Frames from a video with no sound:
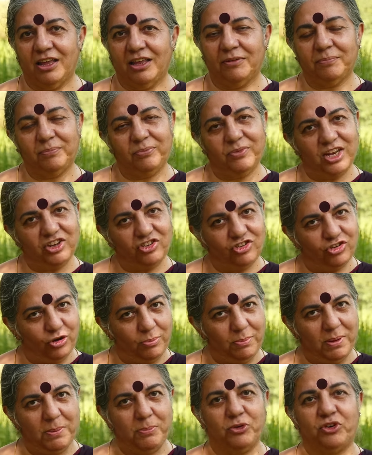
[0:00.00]
that should
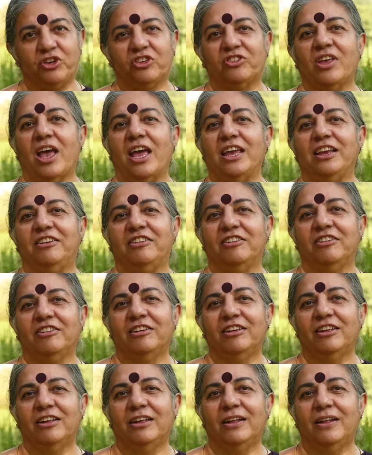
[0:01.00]
be put aside.
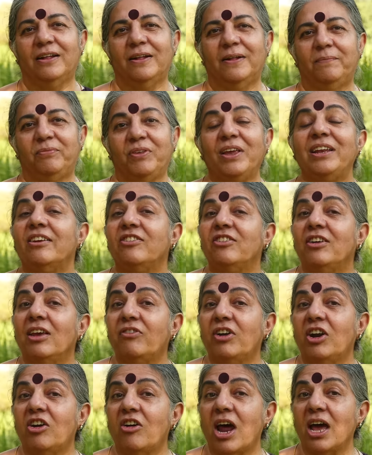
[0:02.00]
It has
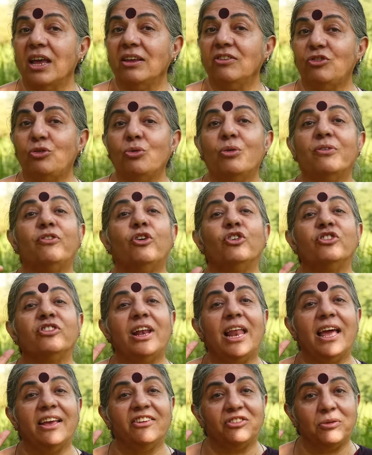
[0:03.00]
given rise to a
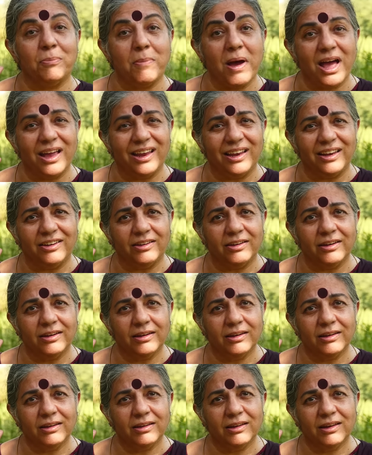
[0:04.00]
fossilized mind,
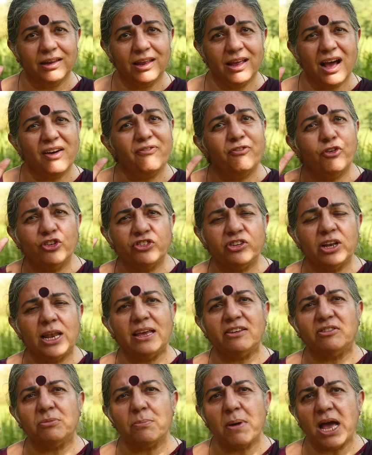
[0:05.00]
a
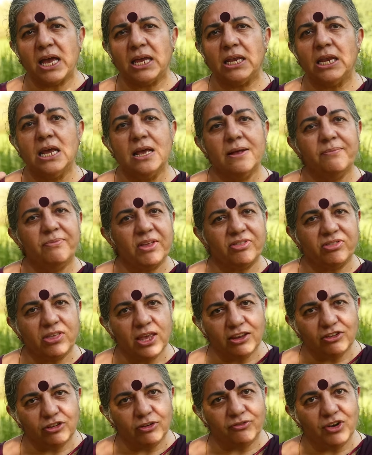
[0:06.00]
fossilized mind that
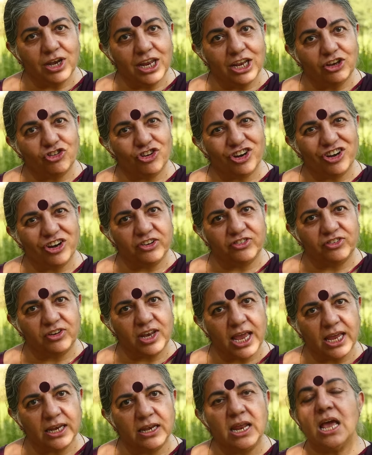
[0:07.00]
thinks of nature as
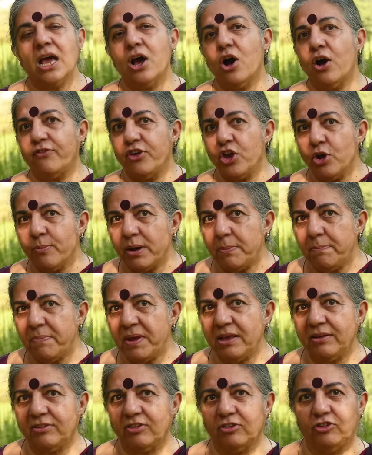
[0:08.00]
dead, of human
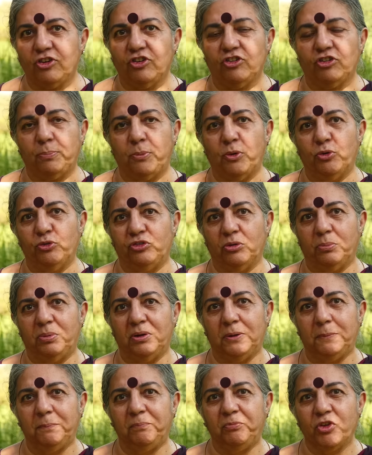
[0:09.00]
beings as
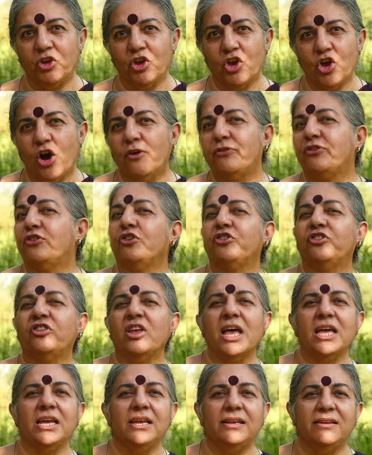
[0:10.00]
disposable, of
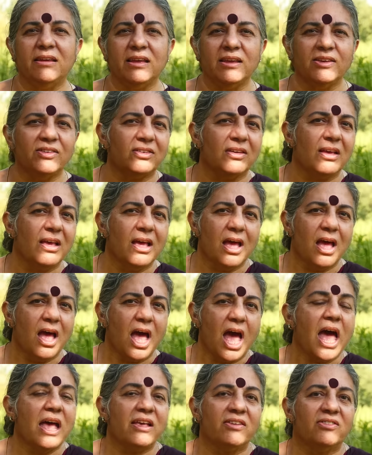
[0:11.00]
societies
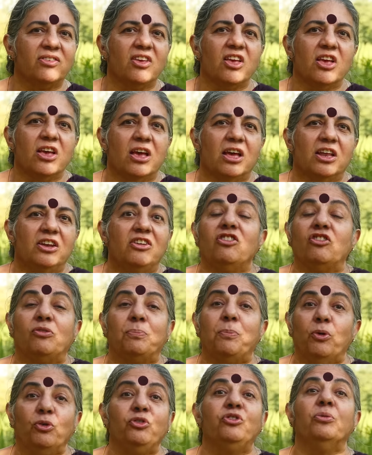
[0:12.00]
as
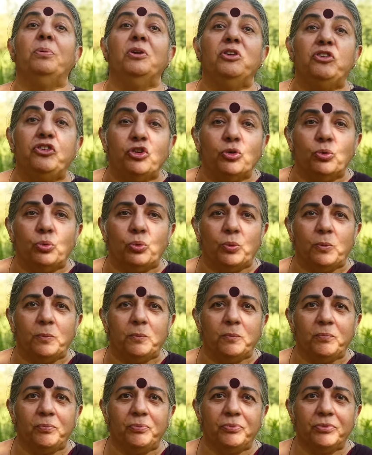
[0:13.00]
disposable too.
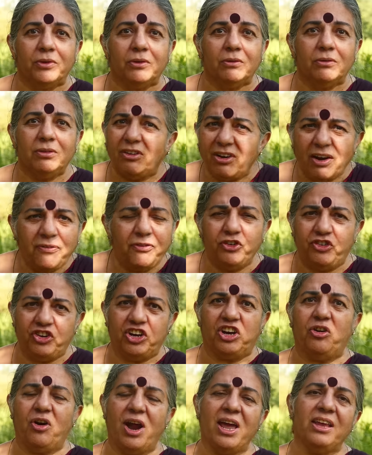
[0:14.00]
The refugee
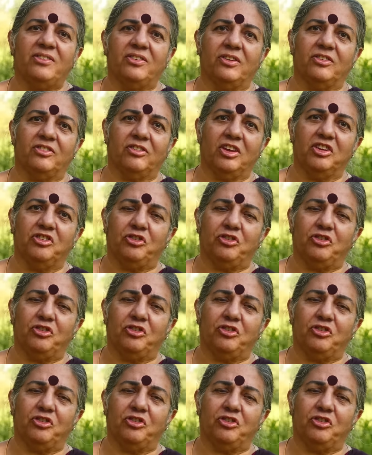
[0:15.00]
crisis is